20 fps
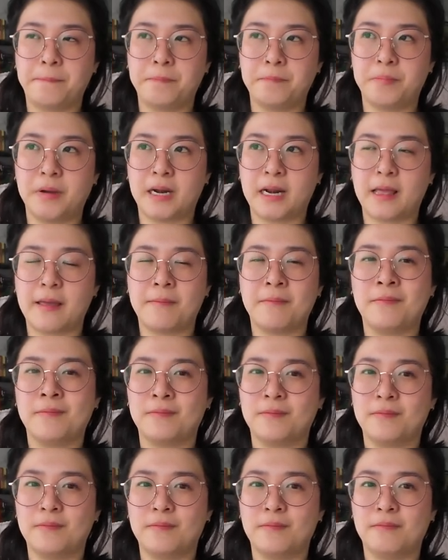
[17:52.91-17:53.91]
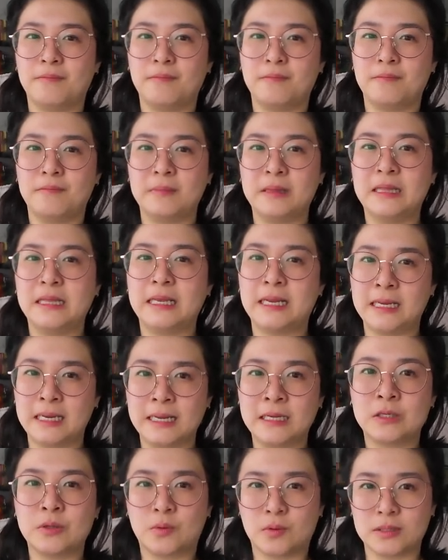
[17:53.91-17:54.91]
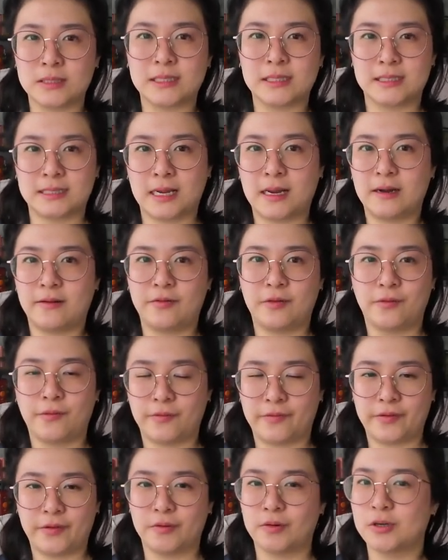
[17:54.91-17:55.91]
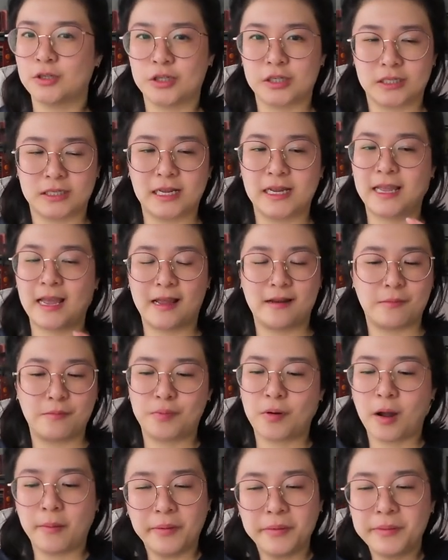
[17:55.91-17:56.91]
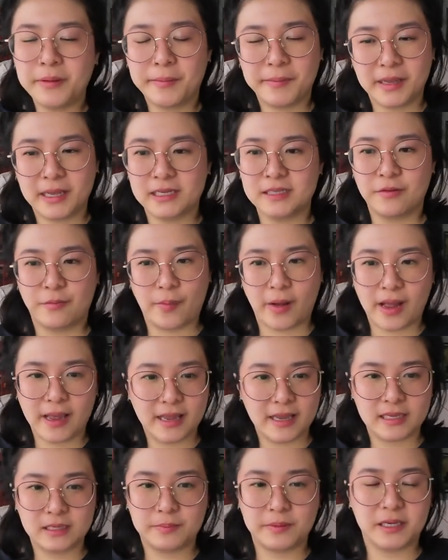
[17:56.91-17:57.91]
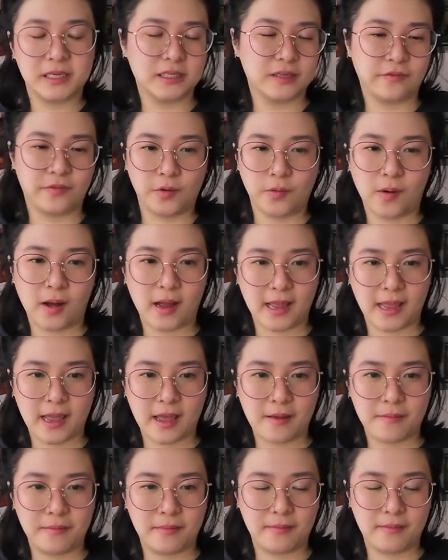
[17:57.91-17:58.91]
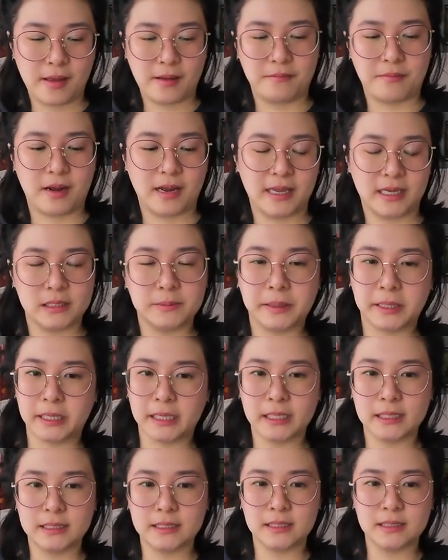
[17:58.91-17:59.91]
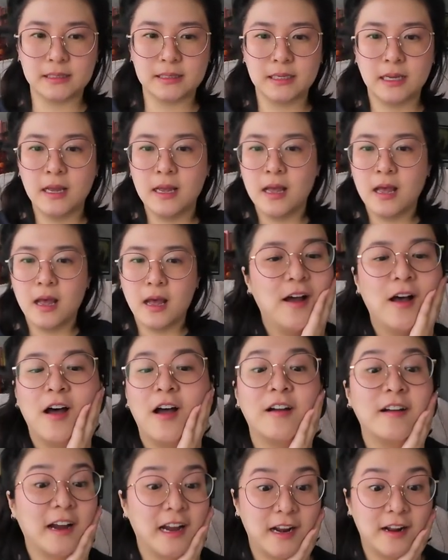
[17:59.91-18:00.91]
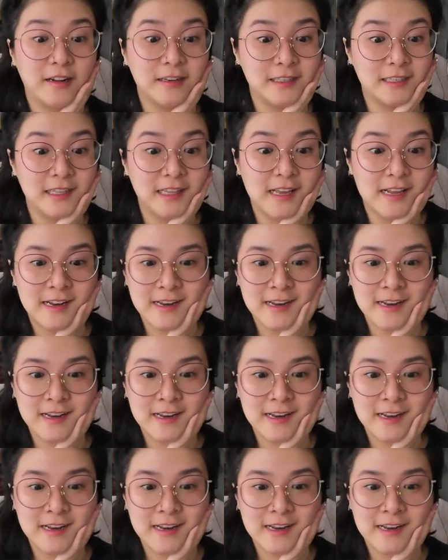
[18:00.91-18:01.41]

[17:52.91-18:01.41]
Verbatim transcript: but I'm leaning towards the side of the reviewer. Just again, probably because of bias, because of who I am and my experiences. All right, on to the